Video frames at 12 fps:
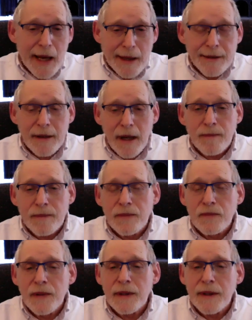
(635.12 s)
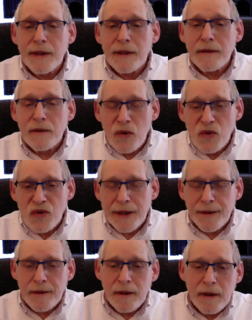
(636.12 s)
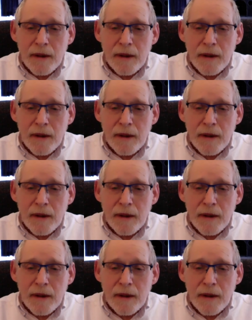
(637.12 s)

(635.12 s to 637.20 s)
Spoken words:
ended up really losing.